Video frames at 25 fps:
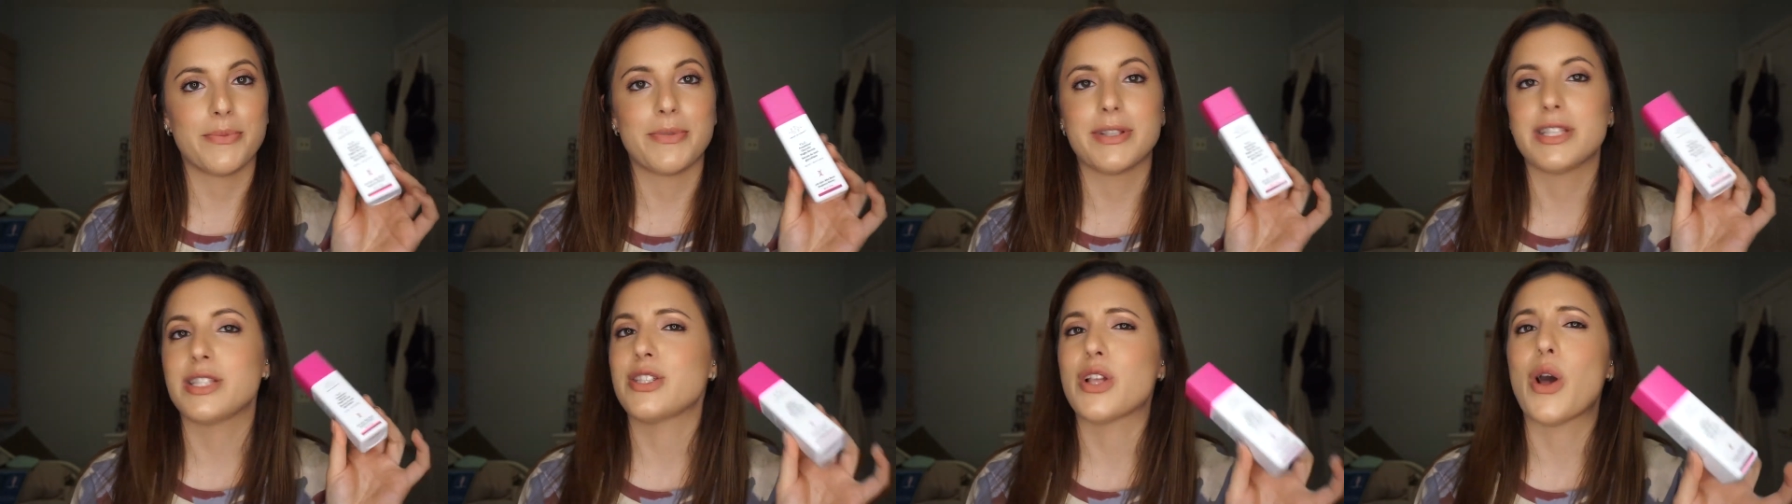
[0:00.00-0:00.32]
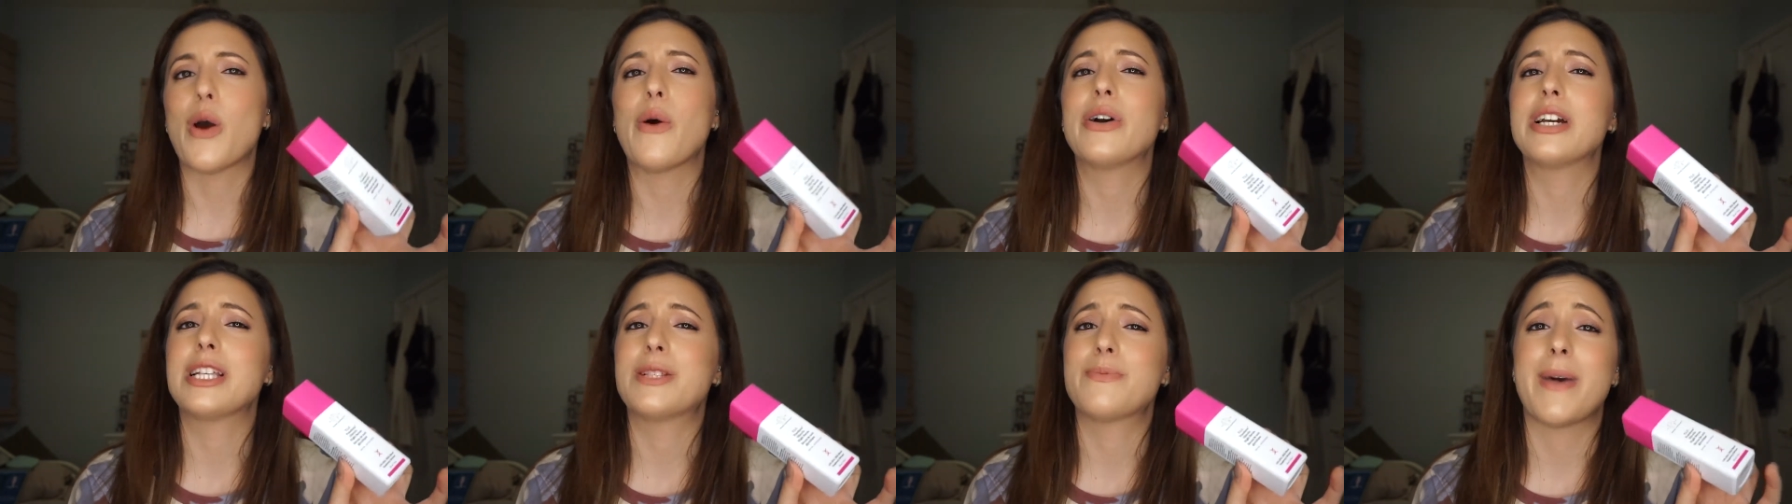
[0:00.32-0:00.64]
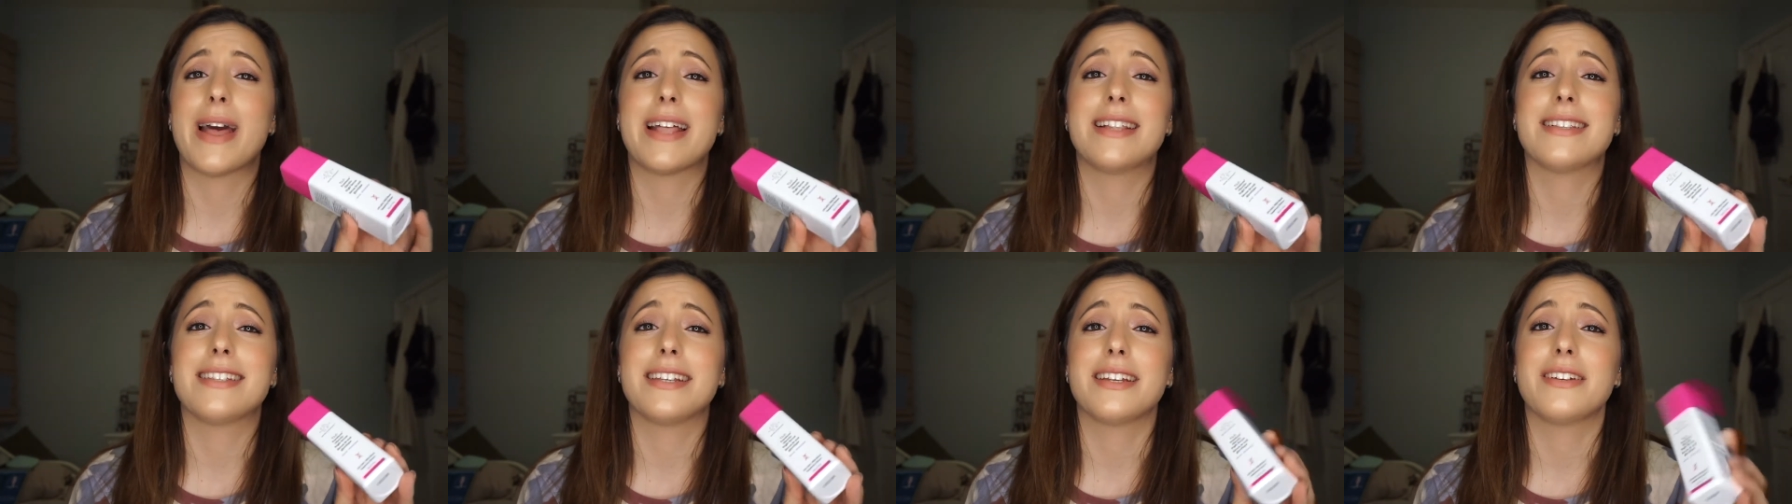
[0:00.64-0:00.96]
It's so
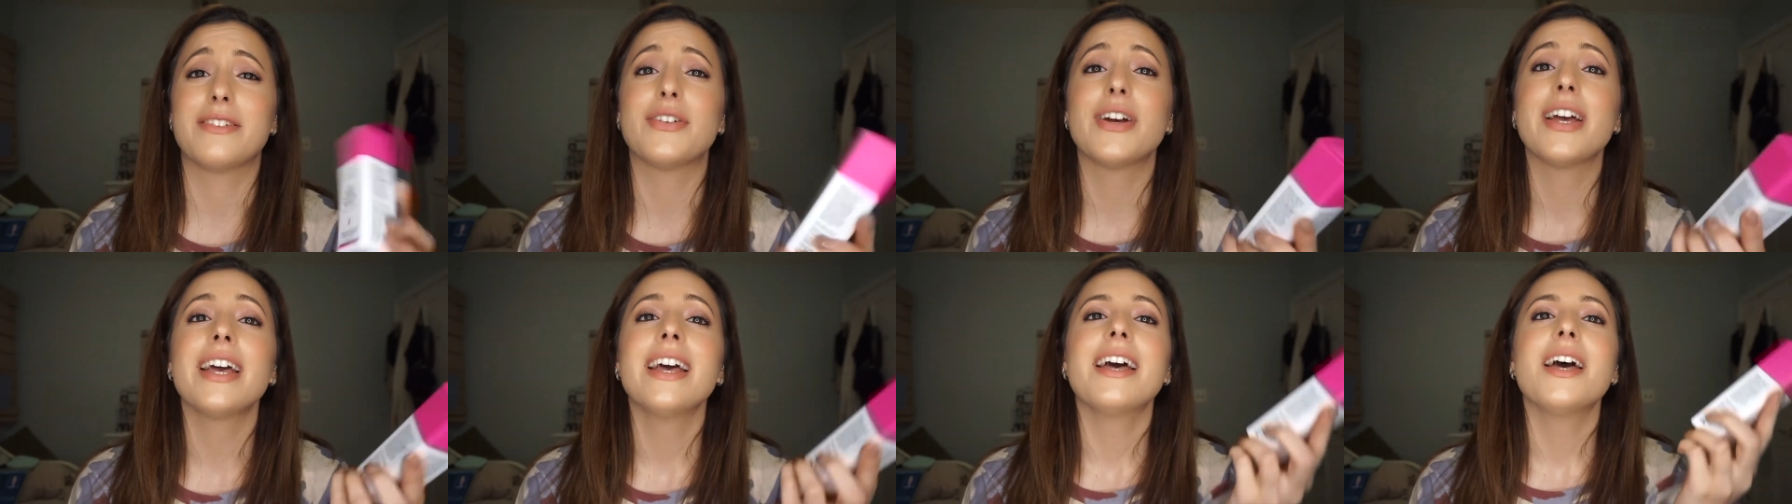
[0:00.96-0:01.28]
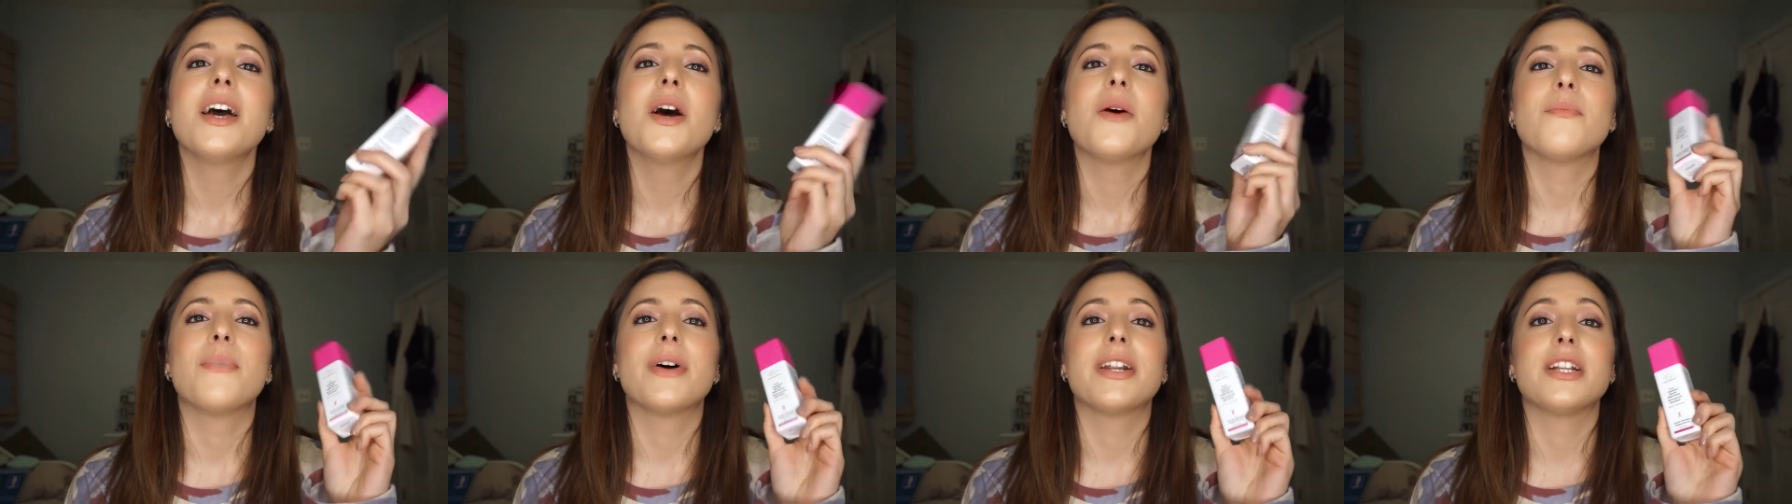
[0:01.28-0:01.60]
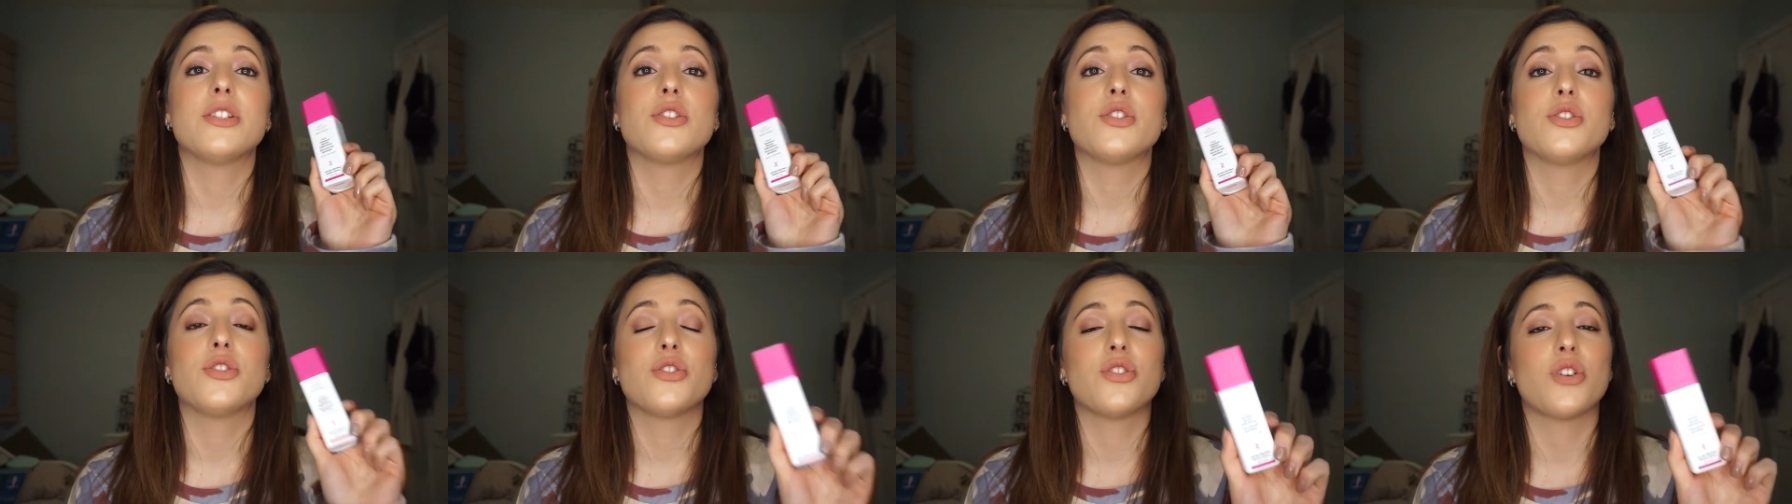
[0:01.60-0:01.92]
expensive, but
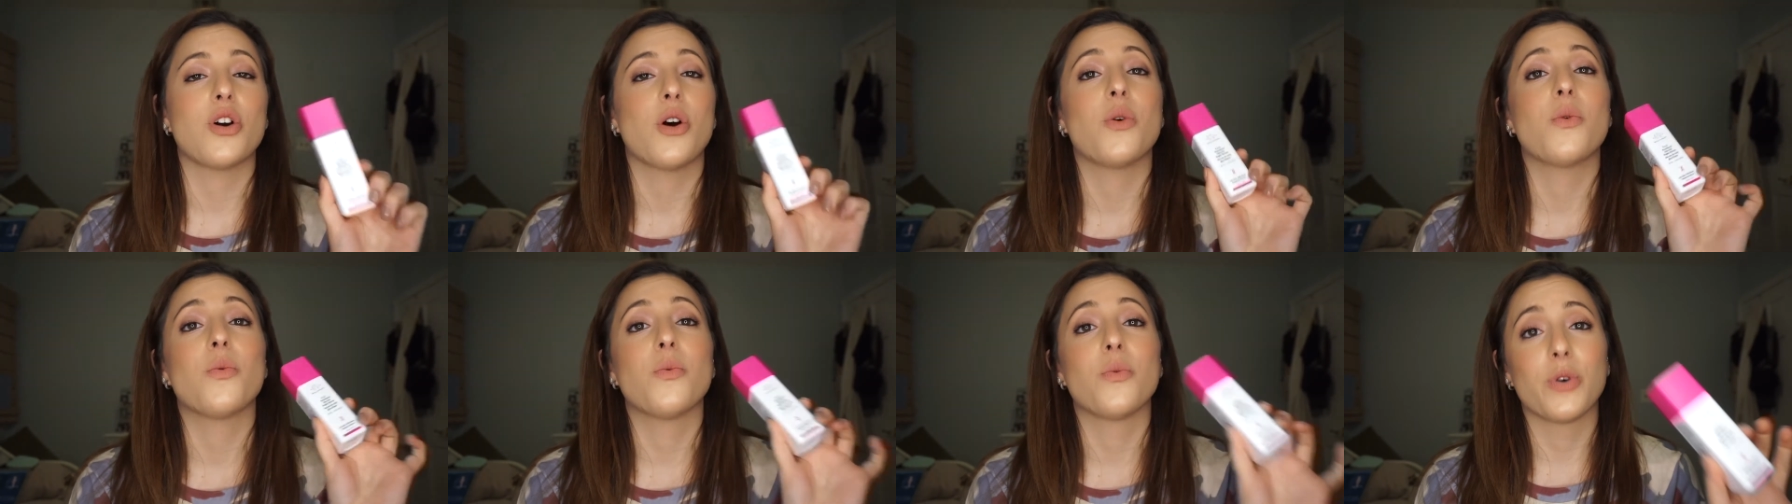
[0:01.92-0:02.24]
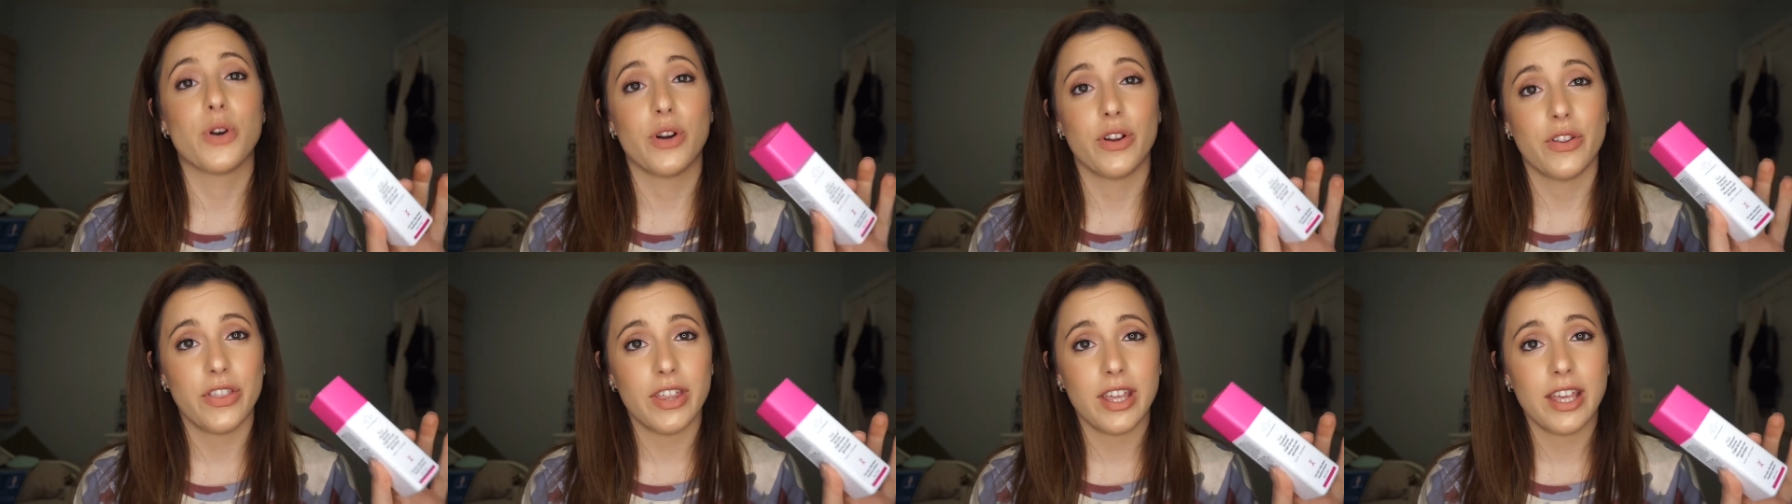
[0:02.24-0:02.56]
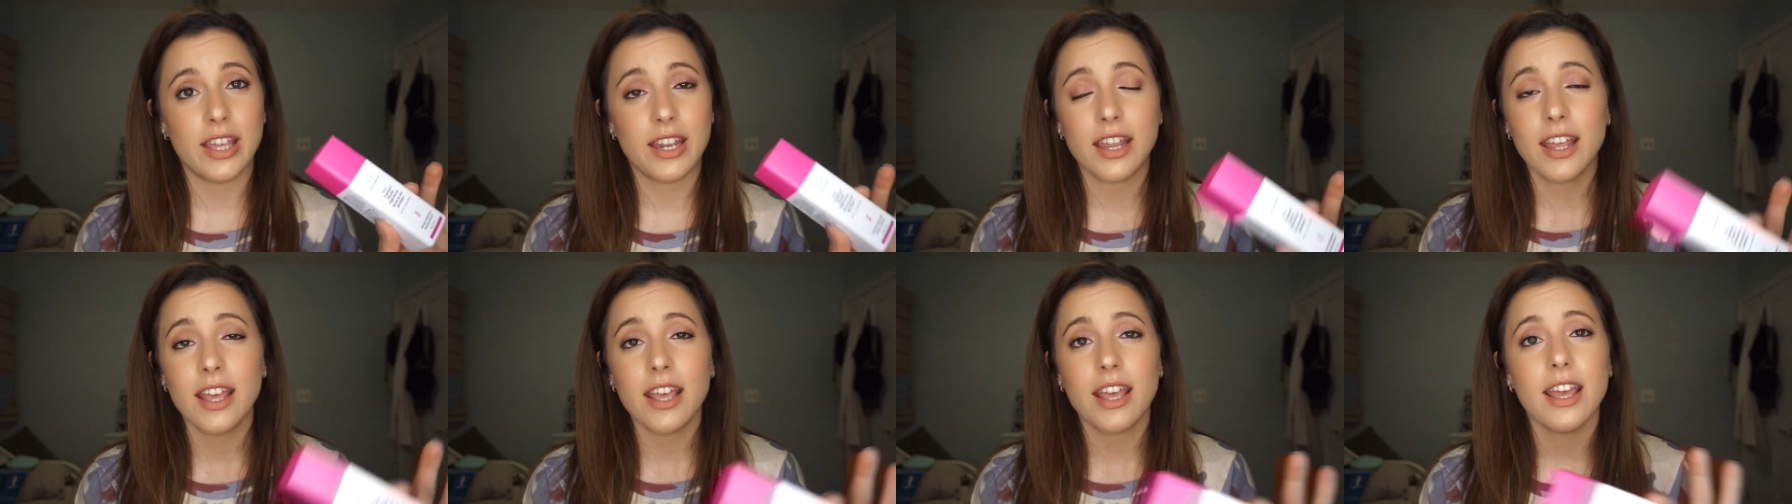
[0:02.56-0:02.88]
it's so worth
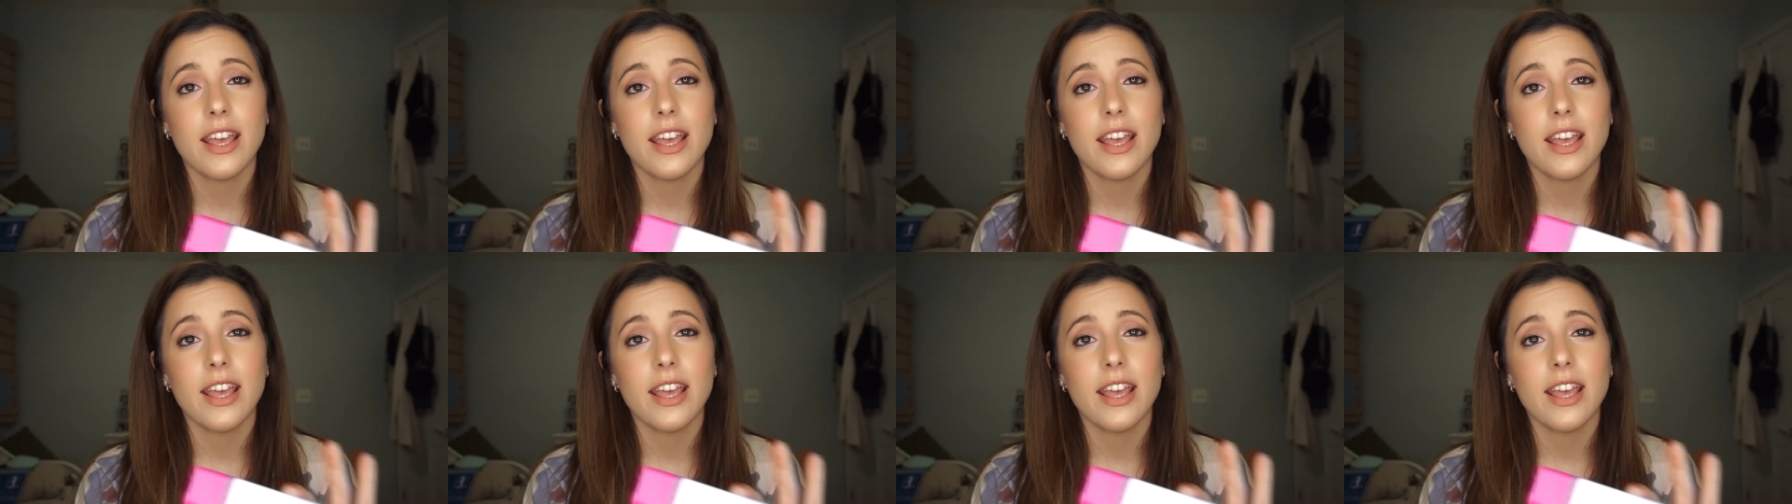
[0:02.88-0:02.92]
it.